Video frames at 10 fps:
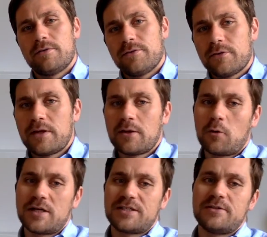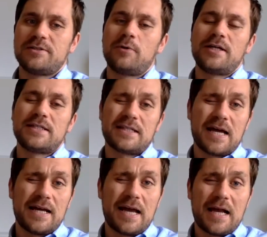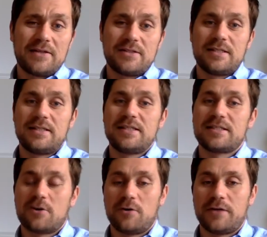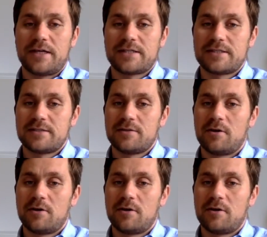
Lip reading: So then the question is, what is analysis in this context